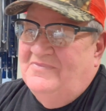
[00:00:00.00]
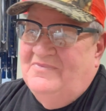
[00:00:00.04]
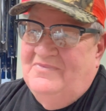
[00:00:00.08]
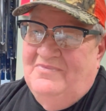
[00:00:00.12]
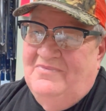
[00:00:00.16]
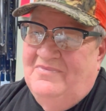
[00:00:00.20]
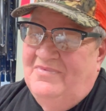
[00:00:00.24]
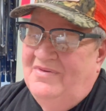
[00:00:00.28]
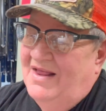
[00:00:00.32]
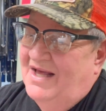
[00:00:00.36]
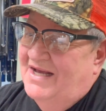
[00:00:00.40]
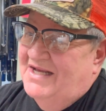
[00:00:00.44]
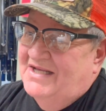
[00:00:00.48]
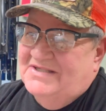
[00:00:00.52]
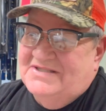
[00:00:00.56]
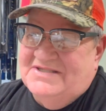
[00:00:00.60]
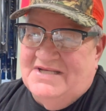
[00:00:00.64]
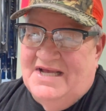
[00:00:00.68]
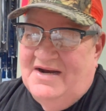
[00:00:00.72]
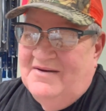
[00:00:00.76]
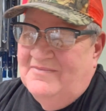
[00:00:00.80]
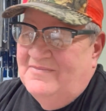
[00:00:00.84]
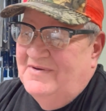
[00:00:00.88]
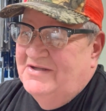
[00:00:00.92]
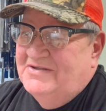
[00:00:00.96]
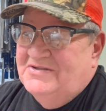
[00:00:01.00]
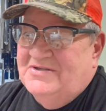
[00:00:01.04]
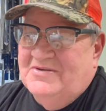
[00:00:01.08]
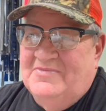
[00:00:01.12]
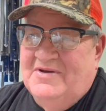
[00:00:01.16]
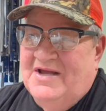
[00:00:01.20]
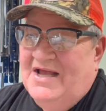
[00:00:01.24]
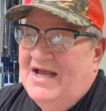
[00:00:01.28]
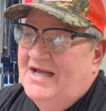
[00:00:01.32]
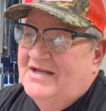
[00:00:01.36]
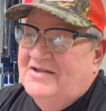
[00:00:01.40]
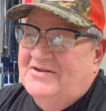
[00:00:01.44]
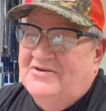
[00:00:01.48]
like I said, I've been so busy,
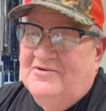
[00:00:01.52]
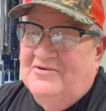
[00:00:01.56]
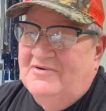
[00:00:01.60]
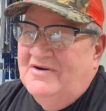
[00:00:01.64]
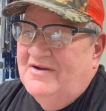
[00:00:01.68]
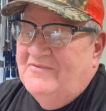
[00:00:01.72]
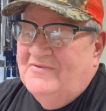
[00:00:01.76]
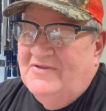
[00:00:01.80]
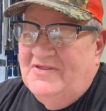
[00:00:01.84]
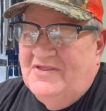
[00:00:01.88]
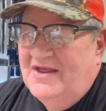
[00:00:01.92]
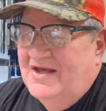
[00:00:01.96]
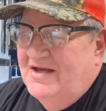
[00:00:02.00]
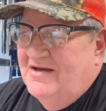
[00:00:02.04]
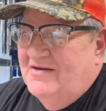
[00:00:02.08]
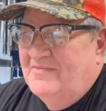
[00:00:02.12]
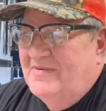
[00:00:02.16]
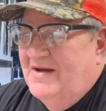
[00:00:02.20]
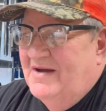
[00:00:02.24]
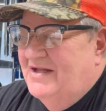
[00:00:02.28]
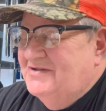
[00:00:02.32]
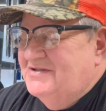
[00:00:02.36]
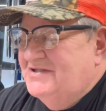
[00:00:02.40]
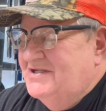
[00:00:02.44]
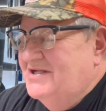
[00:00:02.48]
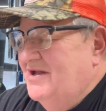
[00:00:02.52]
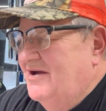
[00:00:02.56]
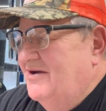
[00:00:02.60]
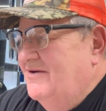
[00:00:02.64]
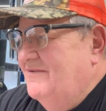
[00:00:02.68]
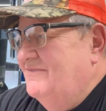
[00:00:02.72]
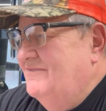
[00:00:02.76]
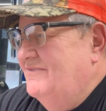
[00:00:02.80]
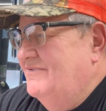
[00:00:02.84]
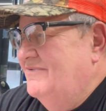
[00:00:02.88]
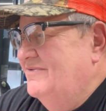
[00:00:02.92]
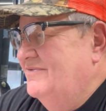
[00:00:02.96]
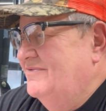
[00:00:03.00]
I don't even think about stuff,
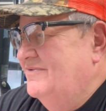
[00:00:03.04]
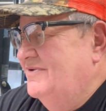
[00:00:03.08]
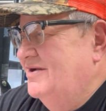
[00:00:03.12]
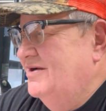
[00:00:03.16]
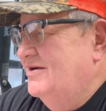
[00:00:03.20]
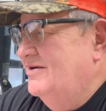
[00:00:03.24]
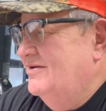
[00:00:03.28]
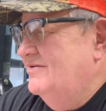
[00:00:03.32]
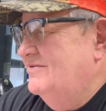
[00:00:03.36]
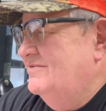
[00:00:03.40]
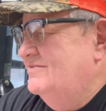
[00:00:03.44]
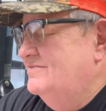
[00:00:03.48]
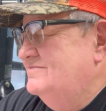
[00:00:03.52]
you know.